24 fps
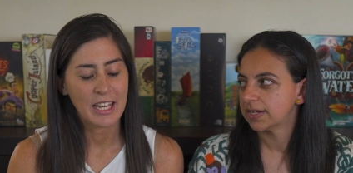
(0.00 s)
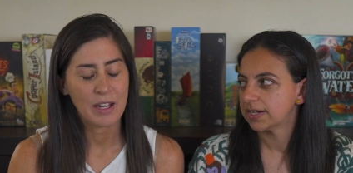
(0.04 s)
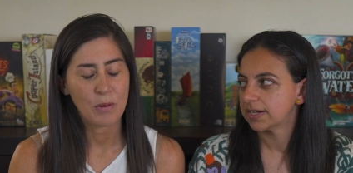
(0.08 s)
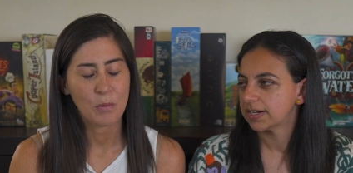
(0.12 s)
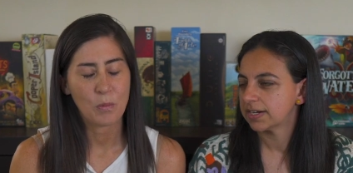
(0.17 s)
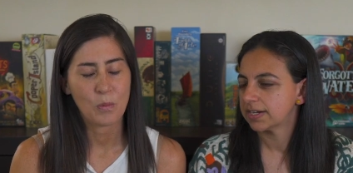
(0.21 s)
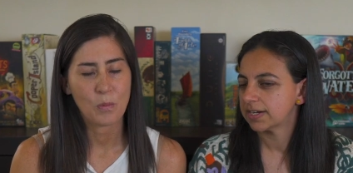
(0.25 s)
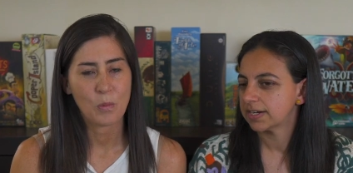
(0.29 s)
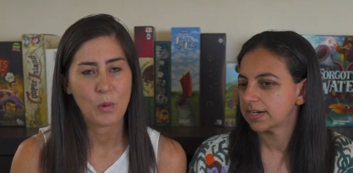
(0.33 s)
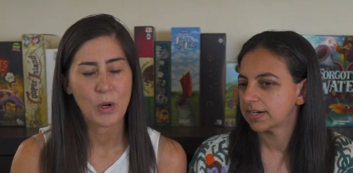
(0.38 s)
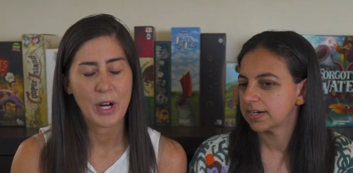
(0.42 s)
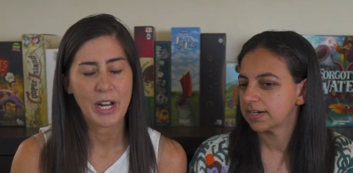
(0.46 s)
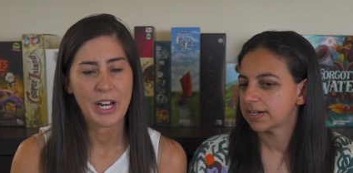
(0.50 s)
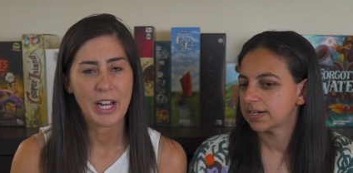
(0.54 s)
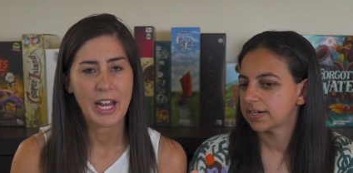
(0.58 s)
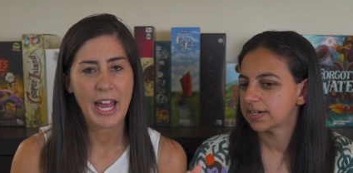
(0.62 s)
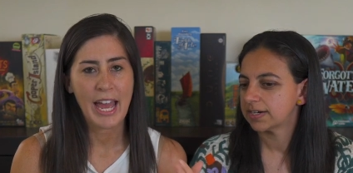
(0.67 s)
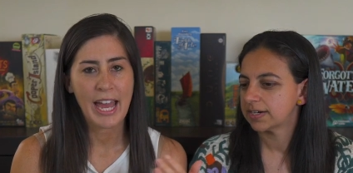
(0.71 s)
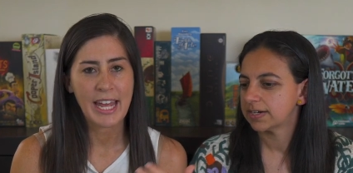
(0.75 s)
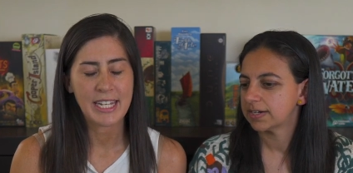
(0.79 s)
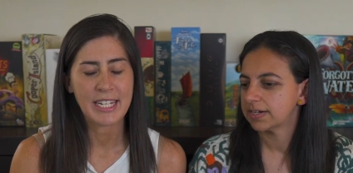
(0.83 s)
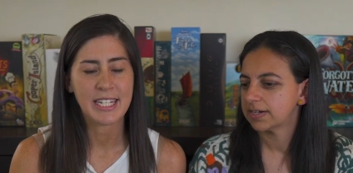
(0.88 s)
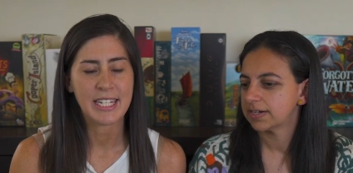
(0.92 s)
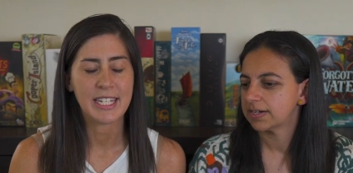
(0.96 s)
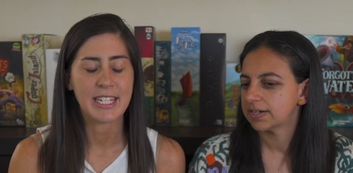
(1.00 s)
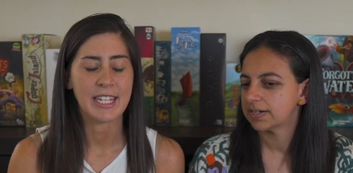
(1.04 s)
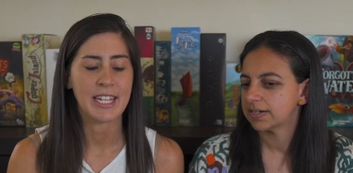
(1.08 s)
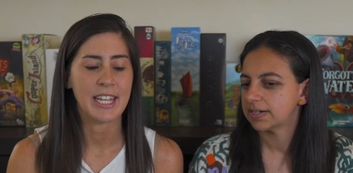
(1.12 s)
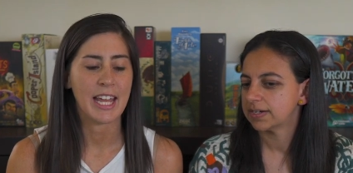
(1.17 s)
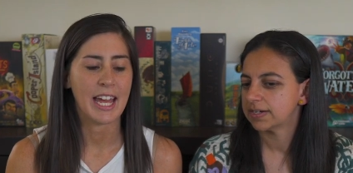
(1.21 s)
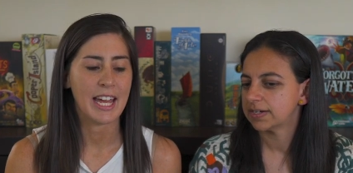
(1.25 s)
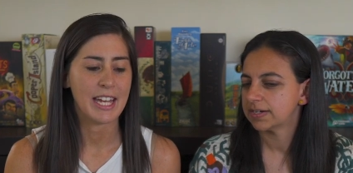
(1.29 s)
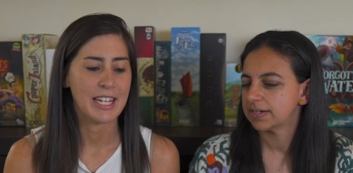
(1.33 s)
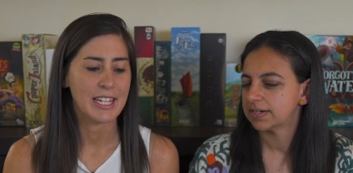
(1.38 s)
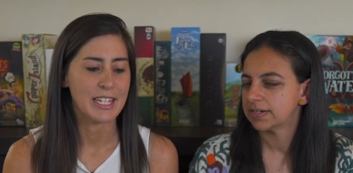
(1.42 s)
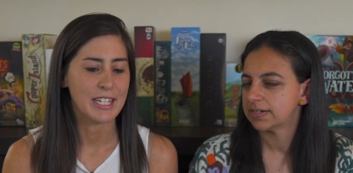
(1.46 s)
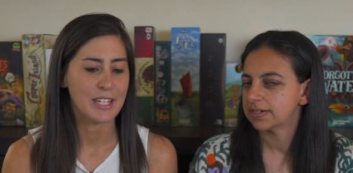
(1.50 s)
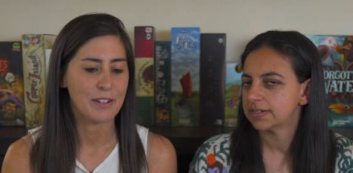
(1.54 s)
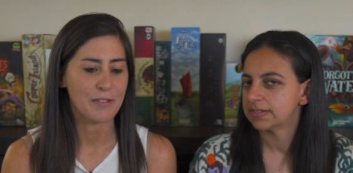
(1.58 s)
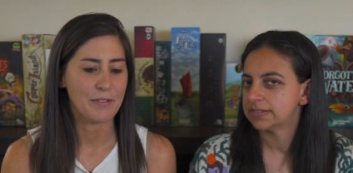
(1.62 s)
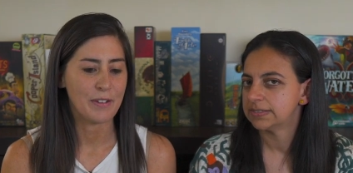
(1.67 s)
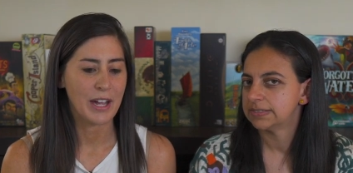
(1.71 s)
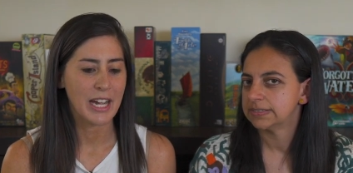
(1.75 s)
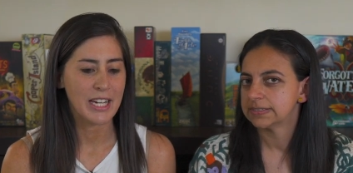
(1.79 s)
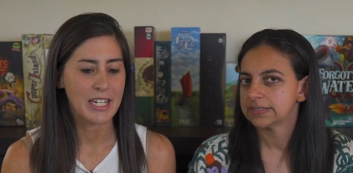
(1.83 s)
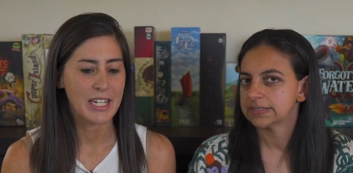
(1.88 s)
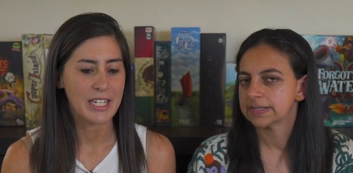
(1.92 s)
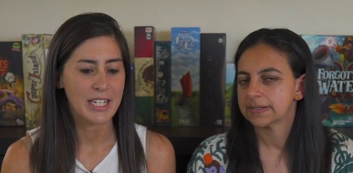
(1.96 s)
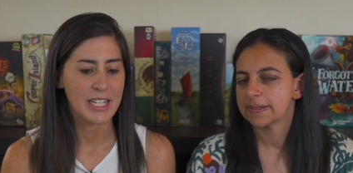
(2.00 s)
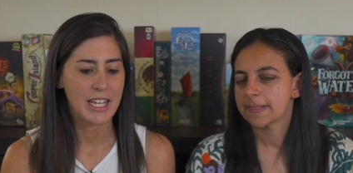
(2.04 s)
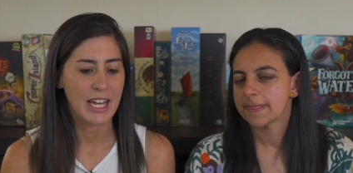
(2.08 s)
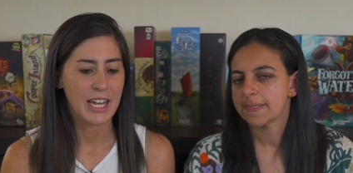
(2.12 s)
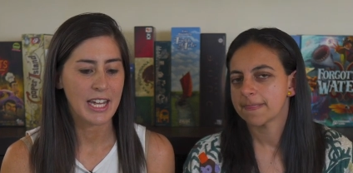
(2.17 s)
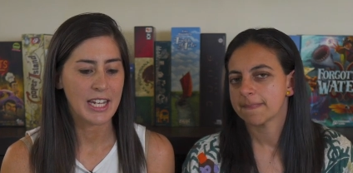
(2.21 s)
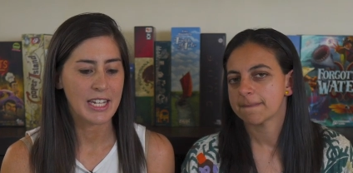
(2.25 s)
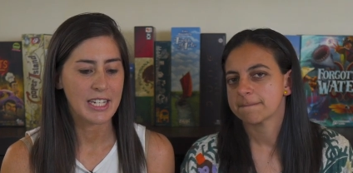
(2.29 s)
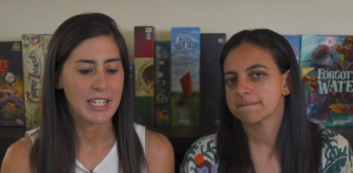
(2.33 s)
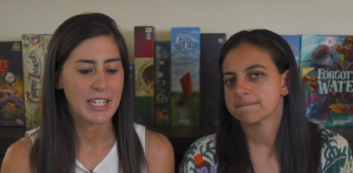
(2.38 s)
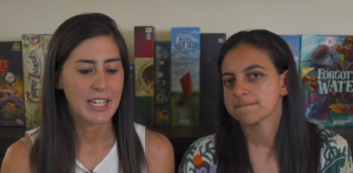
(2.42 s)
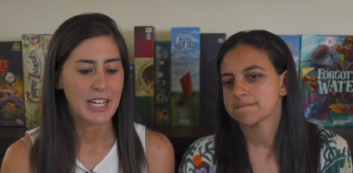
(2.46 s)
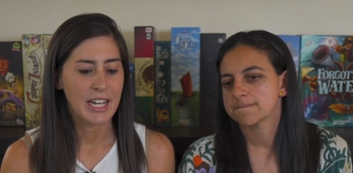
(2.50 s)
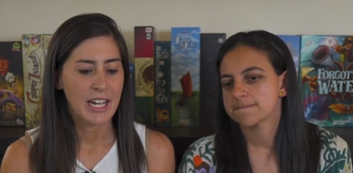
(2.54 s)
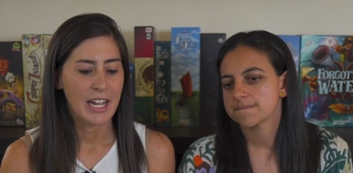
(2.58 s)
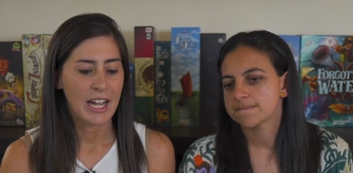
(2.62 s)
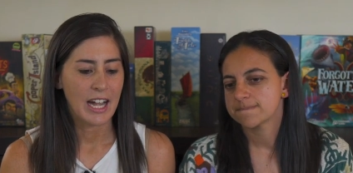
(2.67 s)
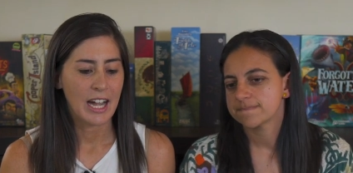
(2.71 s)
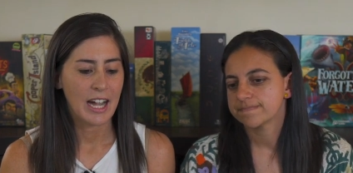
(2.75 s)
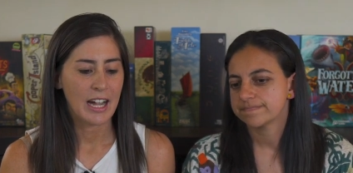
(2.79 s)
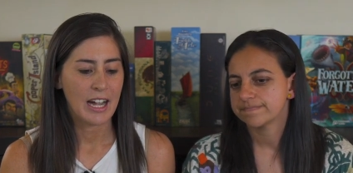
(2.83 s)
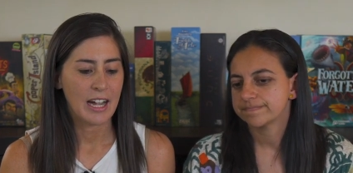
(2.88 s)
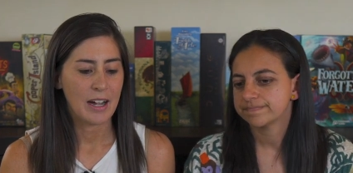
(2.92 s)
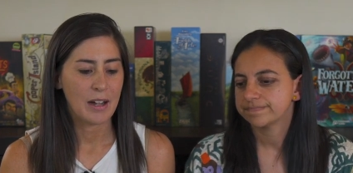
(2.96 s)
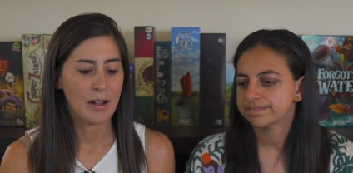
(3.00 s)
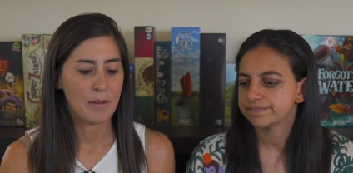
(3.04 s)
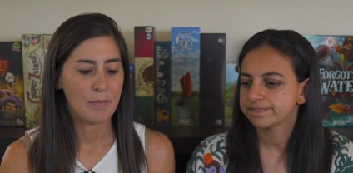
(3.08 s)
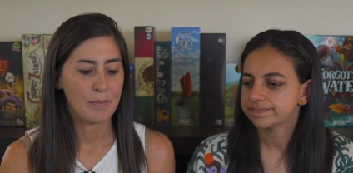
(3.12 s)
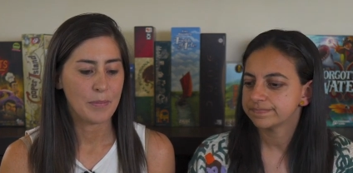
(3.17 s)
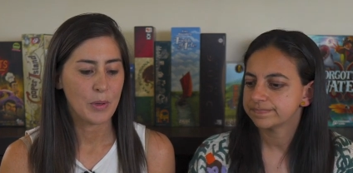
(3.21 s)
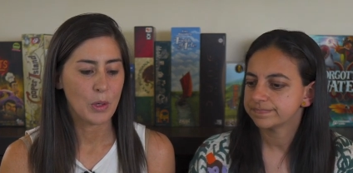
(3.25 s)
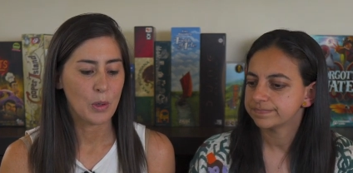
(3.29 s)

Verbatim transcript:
Speaker 1: that what adds to that is the fact that um,